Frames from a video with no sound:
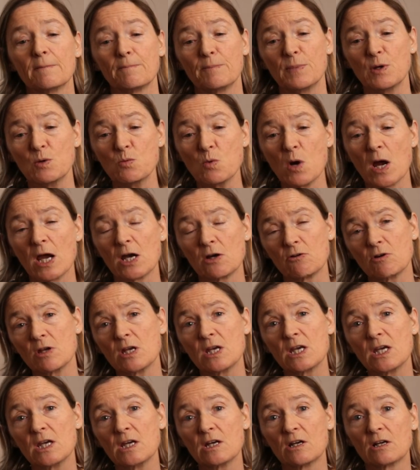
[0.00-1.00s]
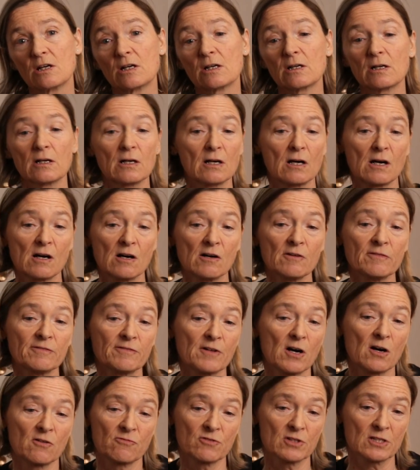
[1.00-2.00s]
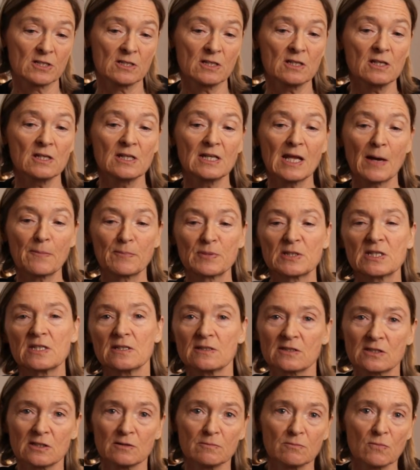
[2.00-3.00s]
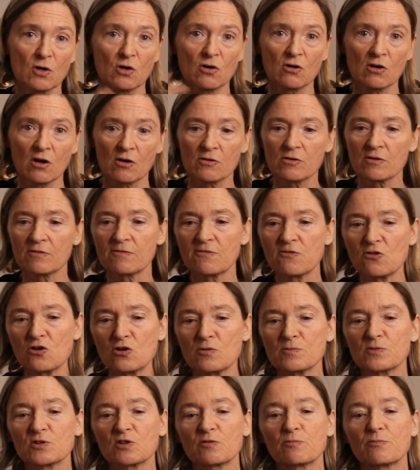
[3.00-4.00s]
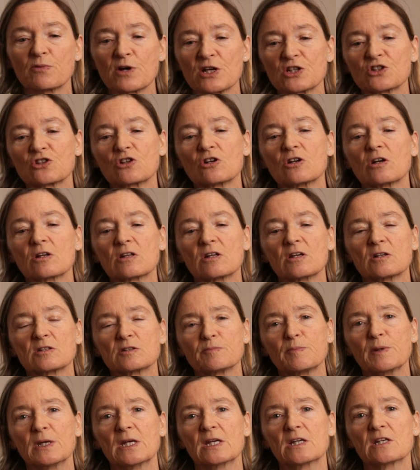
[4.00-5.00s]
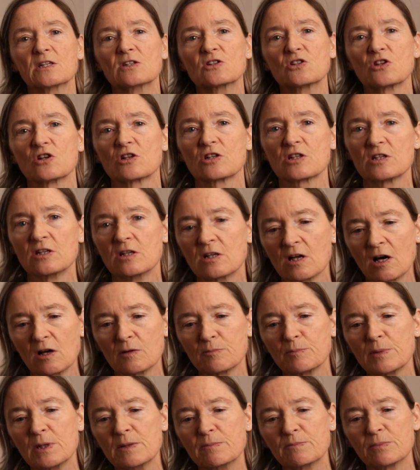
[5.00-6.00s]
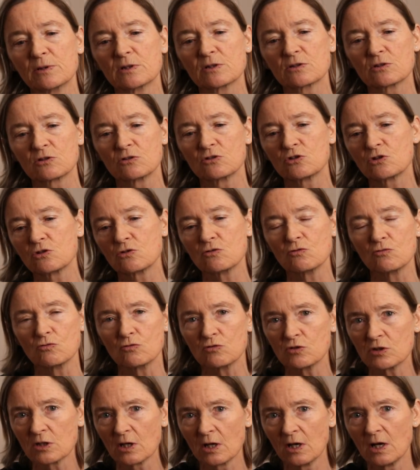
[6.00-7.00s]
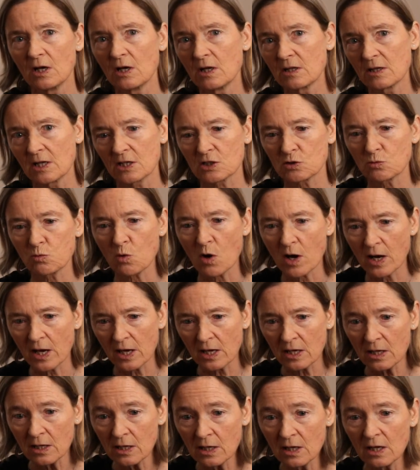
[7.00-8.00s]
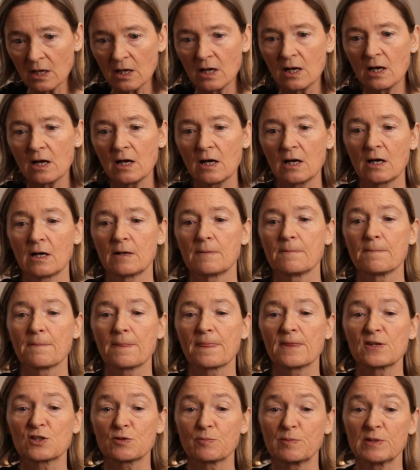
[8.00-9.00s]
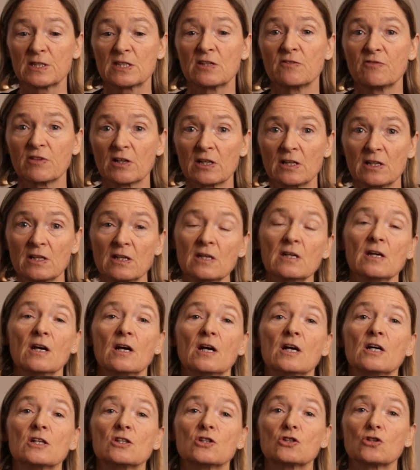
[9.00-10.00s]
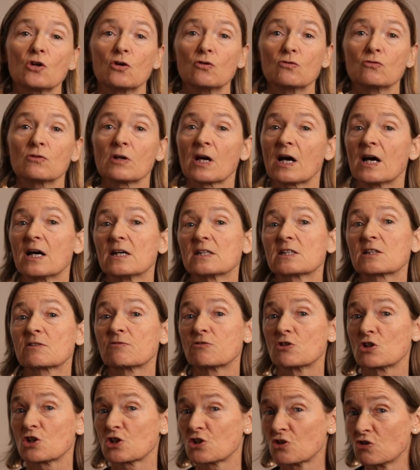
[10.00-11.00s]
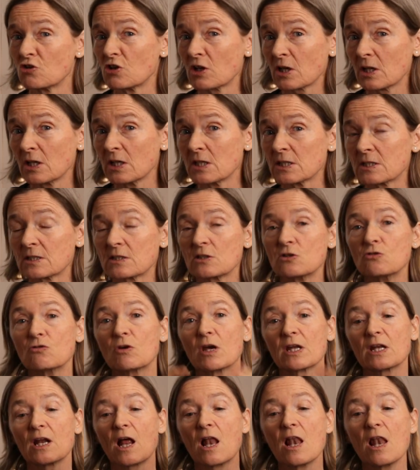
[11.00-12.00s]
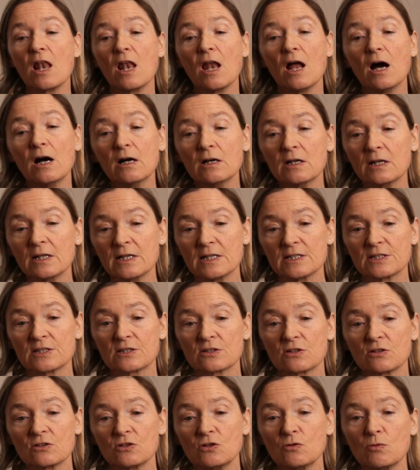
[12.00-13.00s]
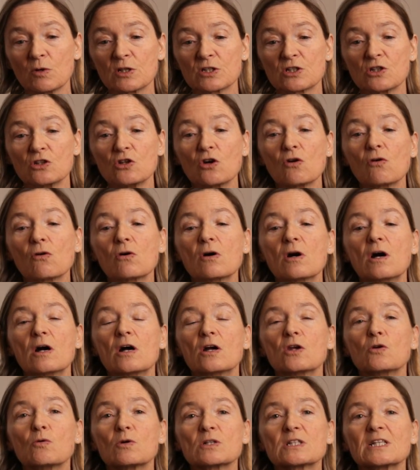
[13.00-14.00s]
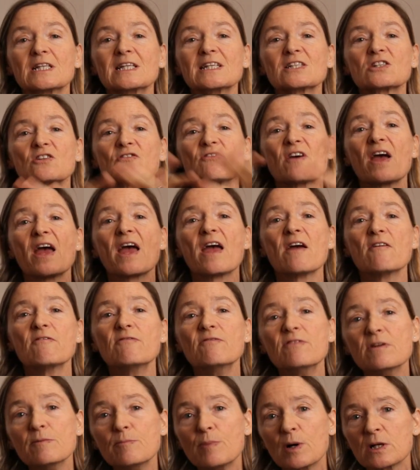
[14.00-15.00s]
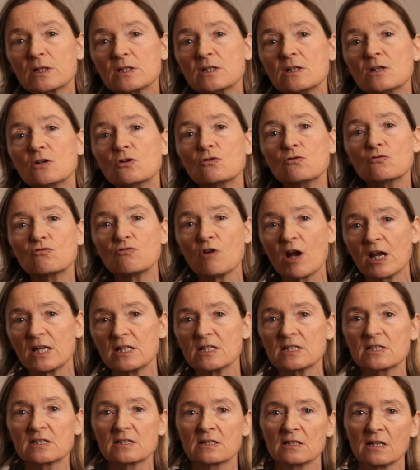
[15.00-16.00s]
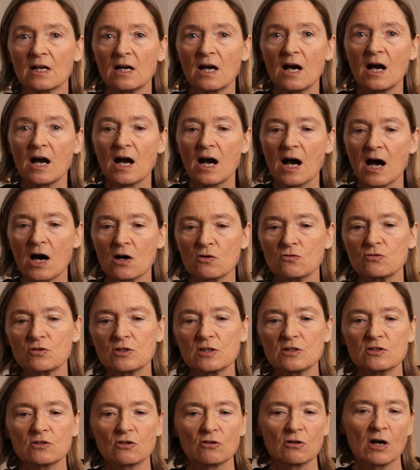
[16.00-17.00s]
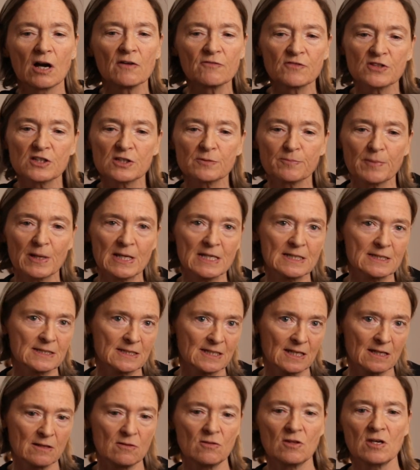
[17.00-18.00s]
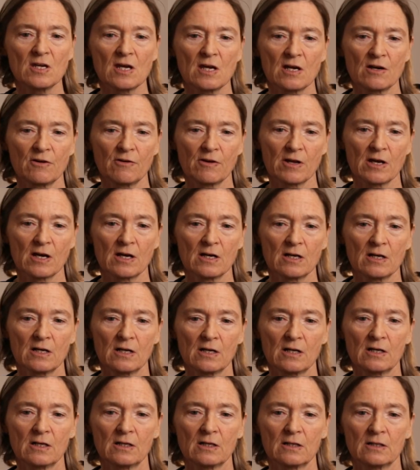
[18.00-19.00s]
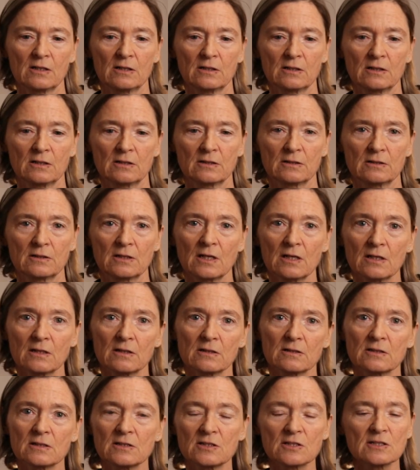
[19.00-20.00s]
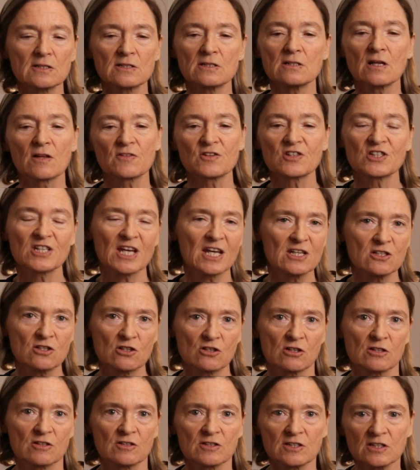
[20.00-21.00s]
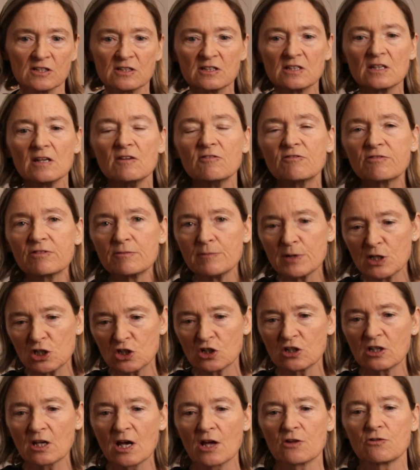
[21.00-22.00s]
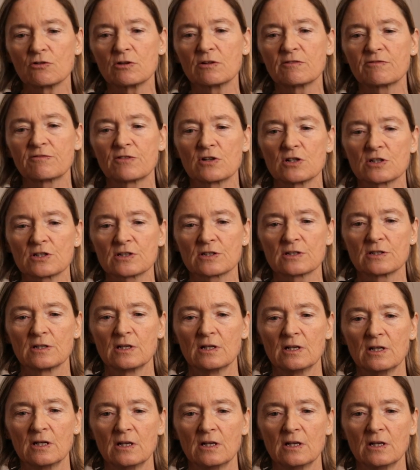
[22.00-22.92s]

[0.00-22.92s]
Be wary here of, obviously, nepotism or other forms of pressure that's being exerted on people to choose. That's why, specifically, don't ask for a short list. You get a long list. You want a list of everybody who rents houses or office space in the area. Yeah, this is not the tender. This is information gathering first.